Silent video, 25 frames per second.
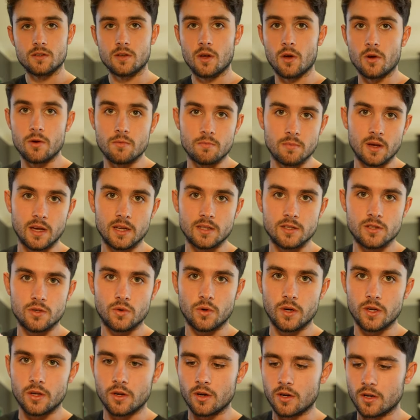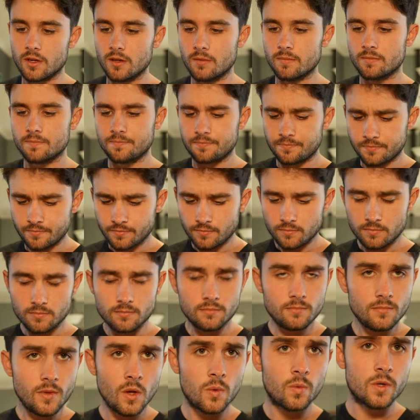is homemade soy yogurt,
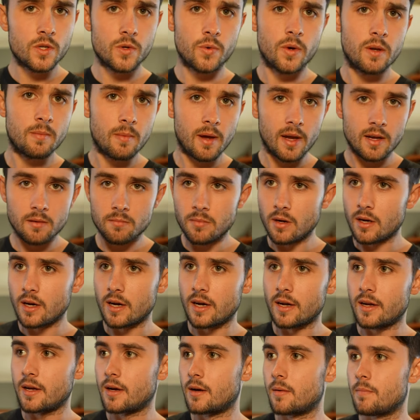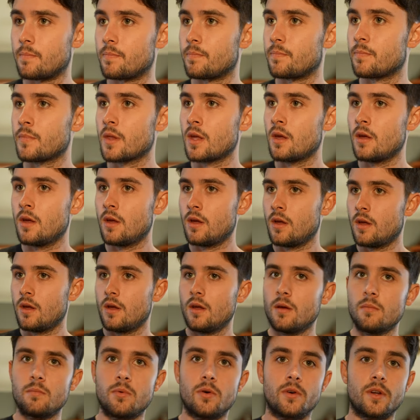which we made by
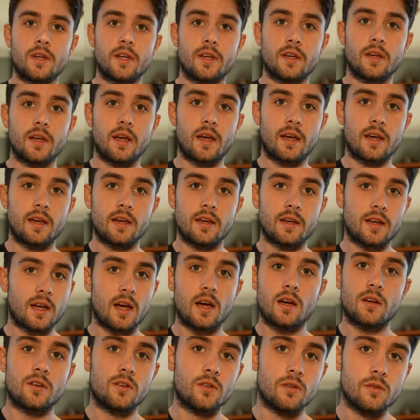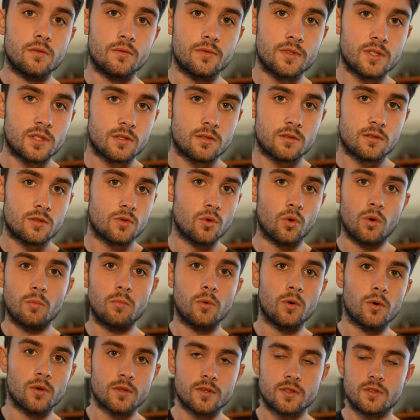putting a carton of
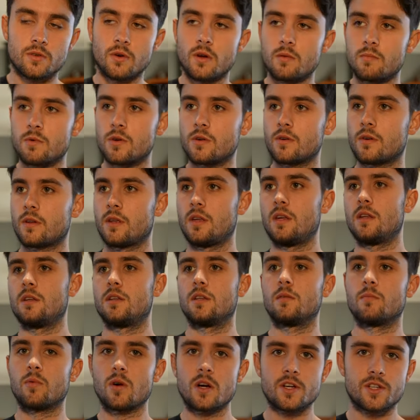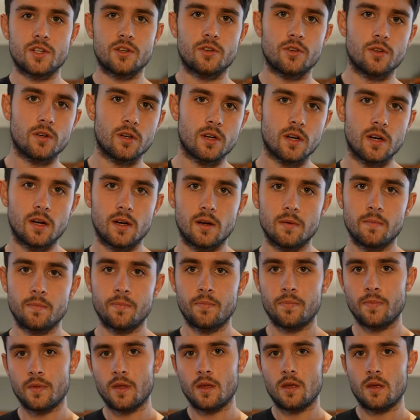store-bought soy milk into the pressure cooker,
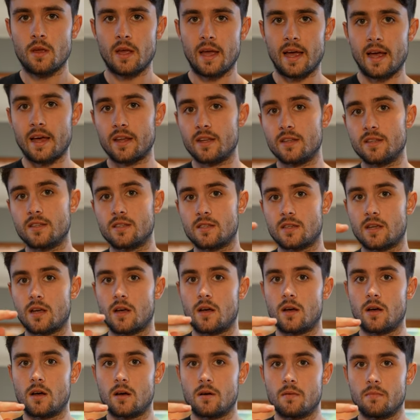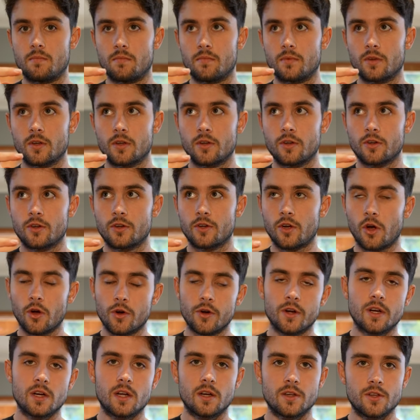added some
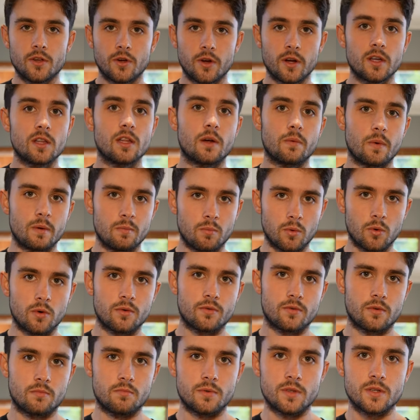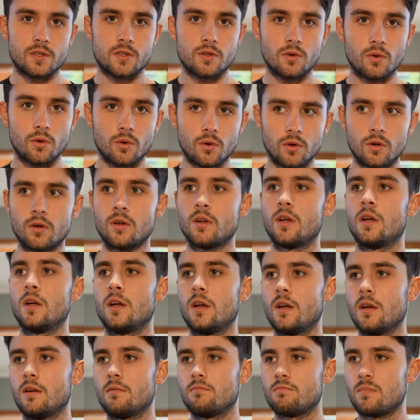coconut yogurt that we bought from the store,
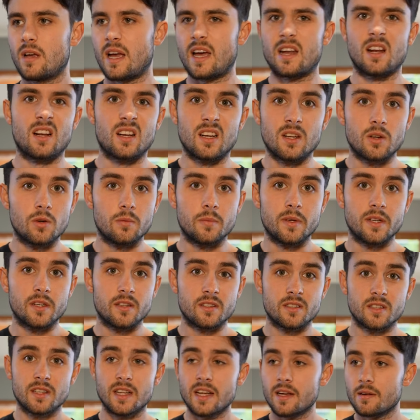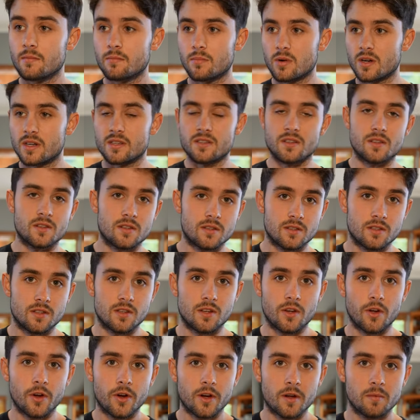added a little bit into that, press the
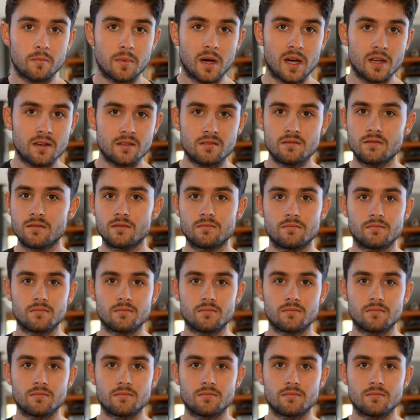yogurt button.